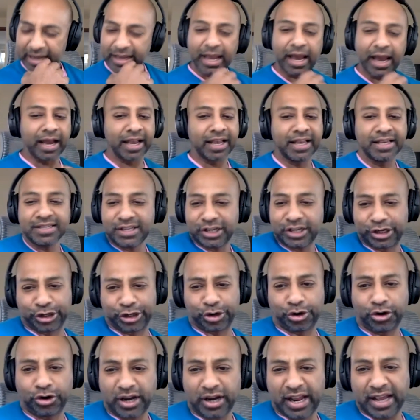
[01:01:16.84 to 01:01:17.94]
Yeah, I guess a
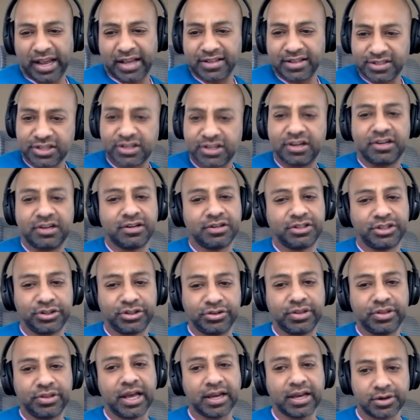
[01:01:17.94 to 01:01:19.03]
short answer
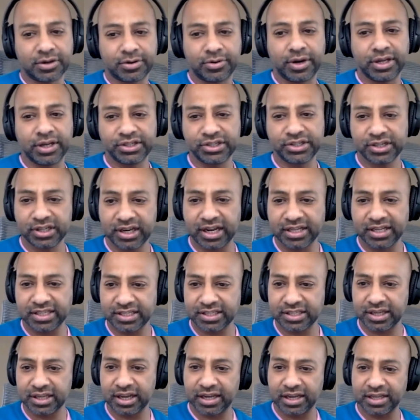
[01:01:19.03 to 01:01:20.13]
to that question,
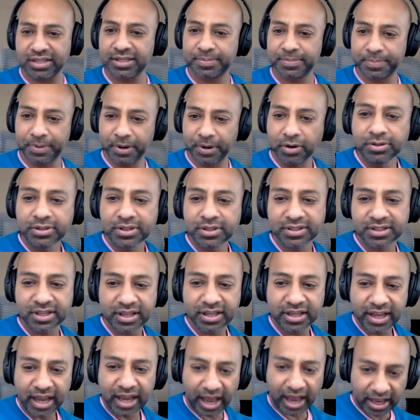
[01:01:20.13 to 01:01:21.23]
I suppose, is a
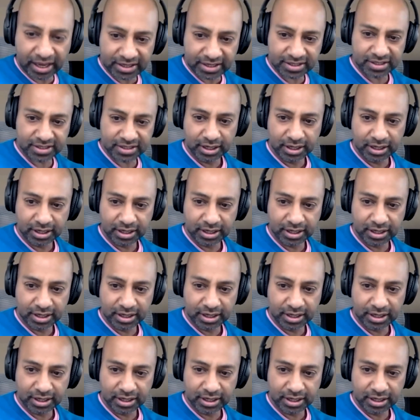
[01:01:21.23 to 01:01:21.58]
yes.